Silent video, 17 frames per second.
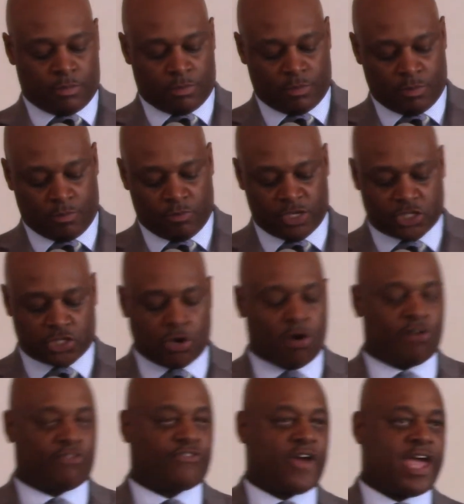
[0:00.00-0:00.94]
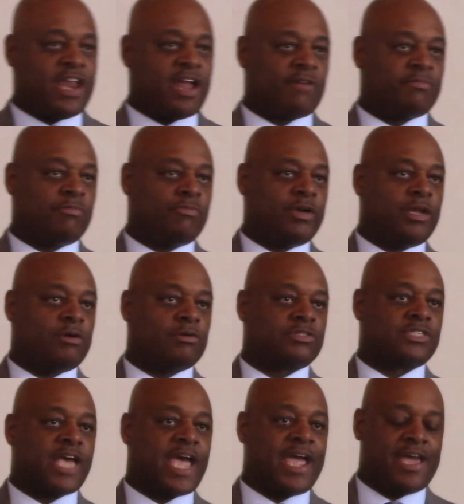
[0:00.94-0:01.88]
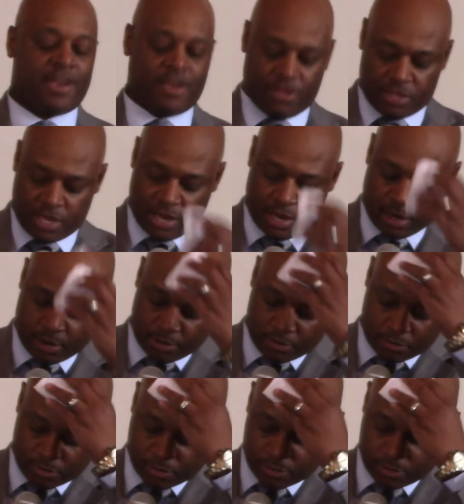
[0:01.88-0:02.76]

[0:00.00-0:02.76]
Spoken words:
We so afraid of them, we don't say anything.